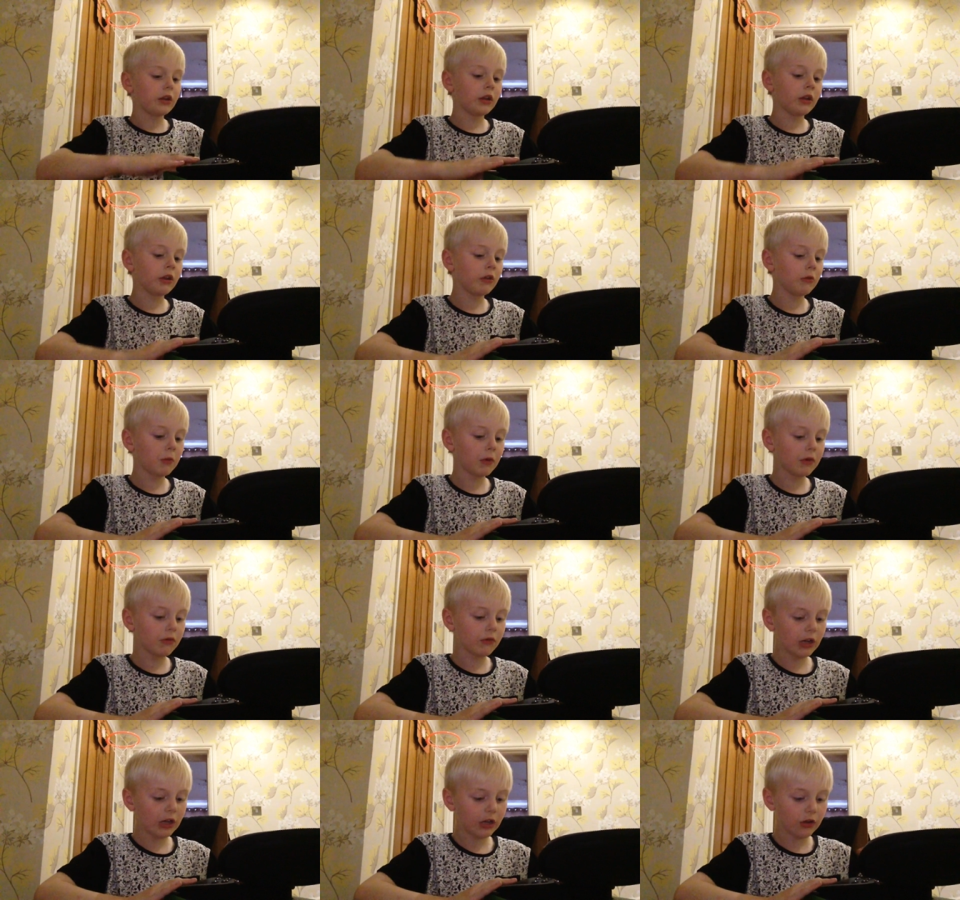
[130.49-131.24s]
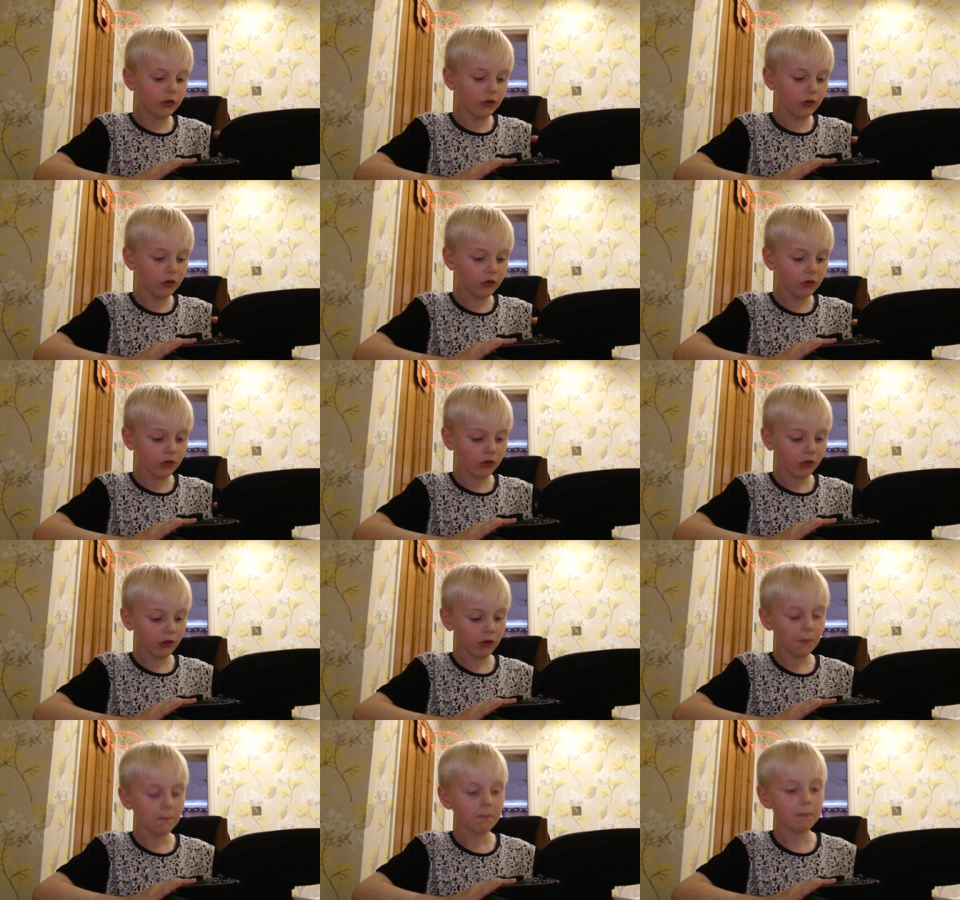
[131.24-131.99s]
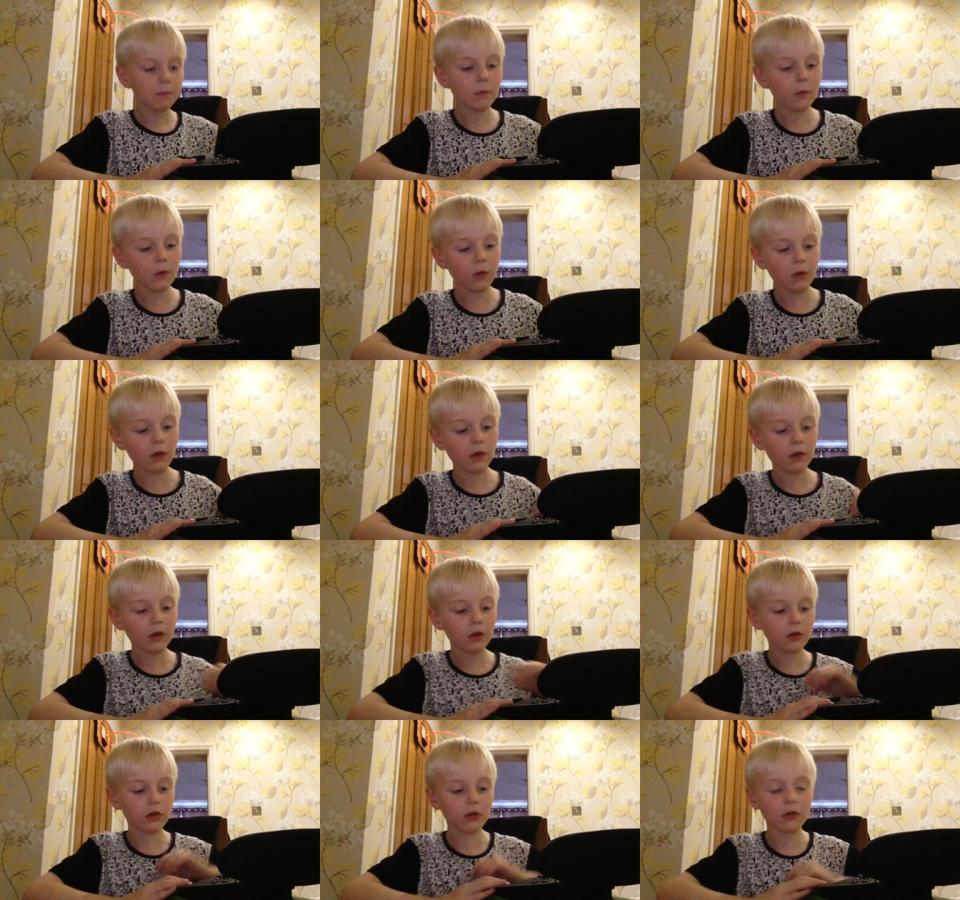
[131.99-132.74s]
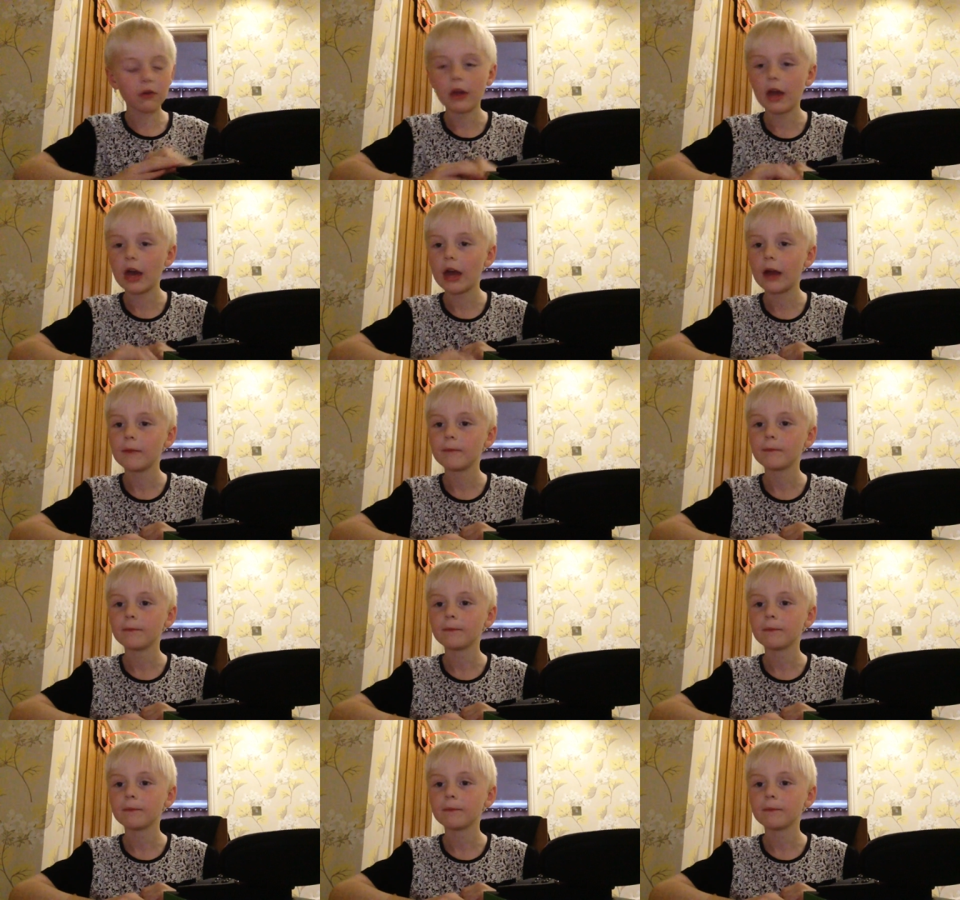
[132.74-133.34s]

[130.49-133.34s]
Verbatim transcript: It'd be really good. So yeah,